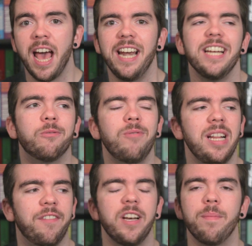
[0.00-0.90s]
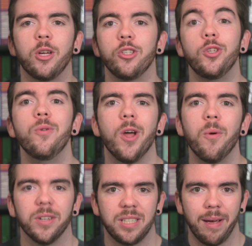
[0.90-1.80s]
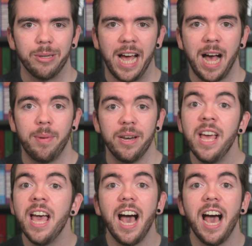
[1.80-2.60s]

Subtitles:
And it's really funny because you know what's about to happen.